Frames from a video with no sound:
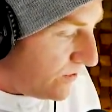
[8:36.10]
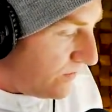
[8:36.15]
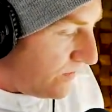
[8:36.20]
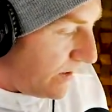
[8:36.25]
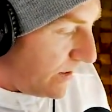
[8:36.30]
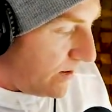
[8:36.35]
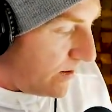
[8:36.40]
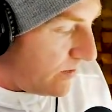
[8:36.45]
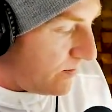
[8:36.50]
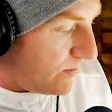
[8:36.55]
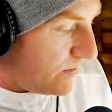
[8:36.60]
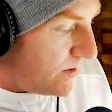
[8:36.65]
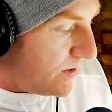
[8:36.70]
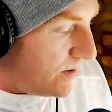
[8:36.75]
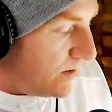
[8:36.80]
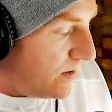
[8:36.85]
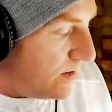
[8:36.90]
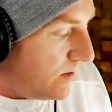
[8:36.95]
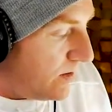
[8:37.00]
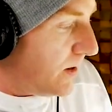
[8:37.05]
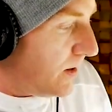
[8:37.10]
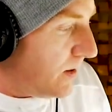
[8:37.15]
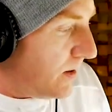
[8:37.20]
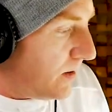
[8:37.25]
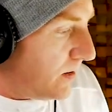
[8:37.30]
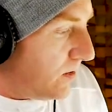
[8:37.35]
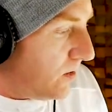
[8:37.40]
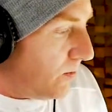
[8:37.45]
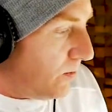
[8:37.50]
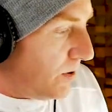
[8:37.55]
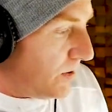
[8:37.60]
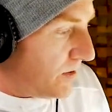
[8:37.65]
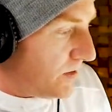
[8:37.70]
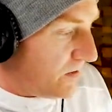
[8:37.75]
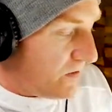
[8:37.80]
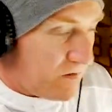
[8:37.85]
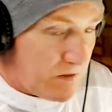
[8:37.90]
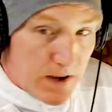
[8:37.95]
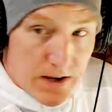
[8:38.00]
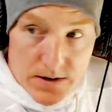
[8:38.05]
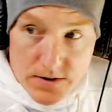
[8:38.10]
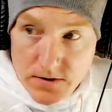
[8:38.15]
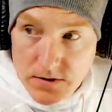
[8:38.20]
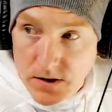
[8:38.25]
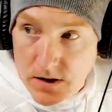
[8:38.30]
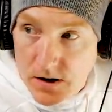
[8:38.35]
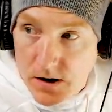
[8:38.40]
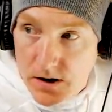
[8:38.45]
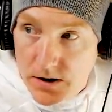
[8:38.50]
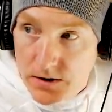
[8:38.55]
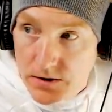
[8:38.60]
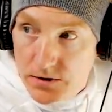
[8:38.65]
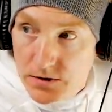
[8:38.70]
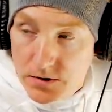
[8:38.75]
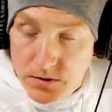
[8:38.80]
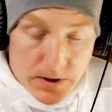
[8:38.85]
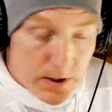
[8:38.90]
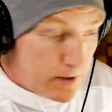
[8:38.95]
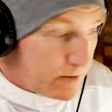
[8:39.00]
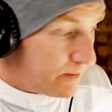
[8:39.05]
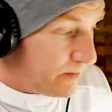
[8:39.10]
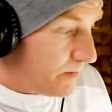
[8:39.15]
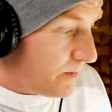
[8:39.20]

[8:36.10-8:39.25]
a sphere and you put the face onto it.